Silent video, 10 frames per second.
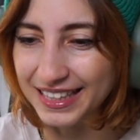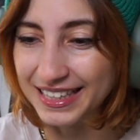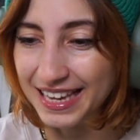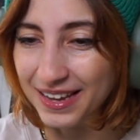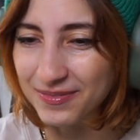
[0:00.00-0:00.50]

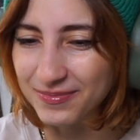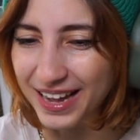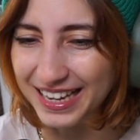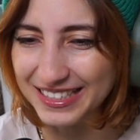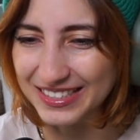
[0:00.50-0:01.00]
game
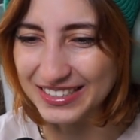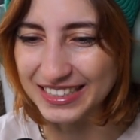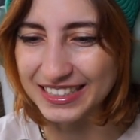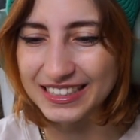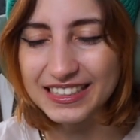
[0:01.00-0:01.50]

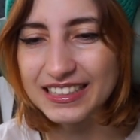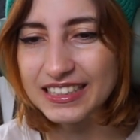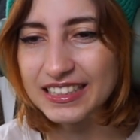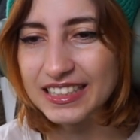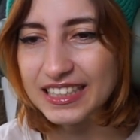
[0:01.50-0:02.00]
master.
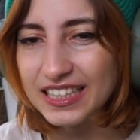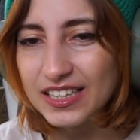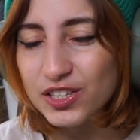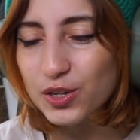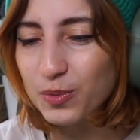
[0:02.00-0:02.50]

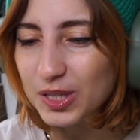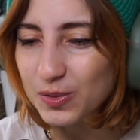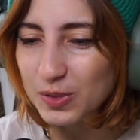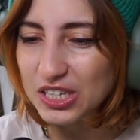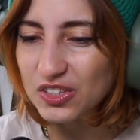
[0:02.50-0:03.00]
So what's
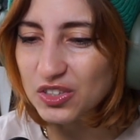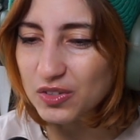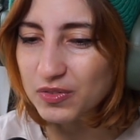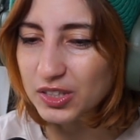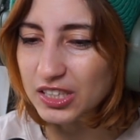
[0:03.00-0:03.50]
Razor's
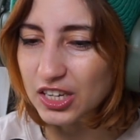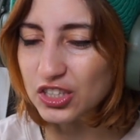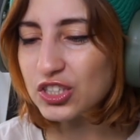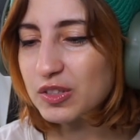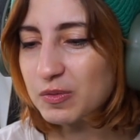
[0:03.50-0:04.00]

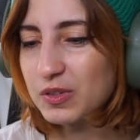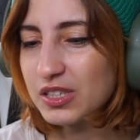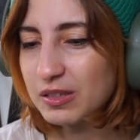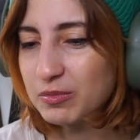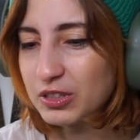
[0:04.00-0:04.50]
affiliation with
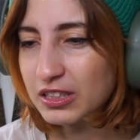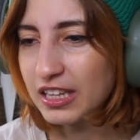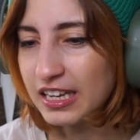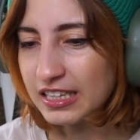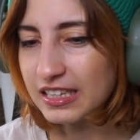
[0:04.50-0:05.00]
someone
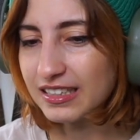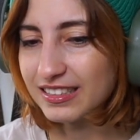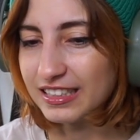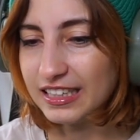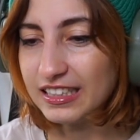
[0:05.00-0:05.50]
like
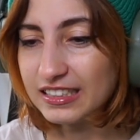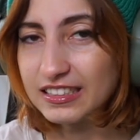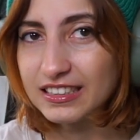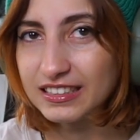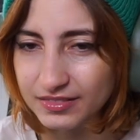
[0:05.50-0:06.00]

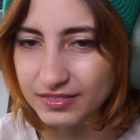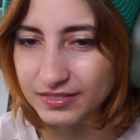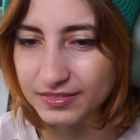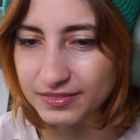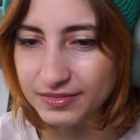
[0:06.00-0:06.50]
Ging?
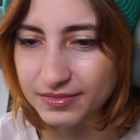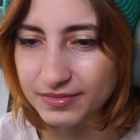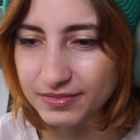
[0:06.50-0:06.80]
See,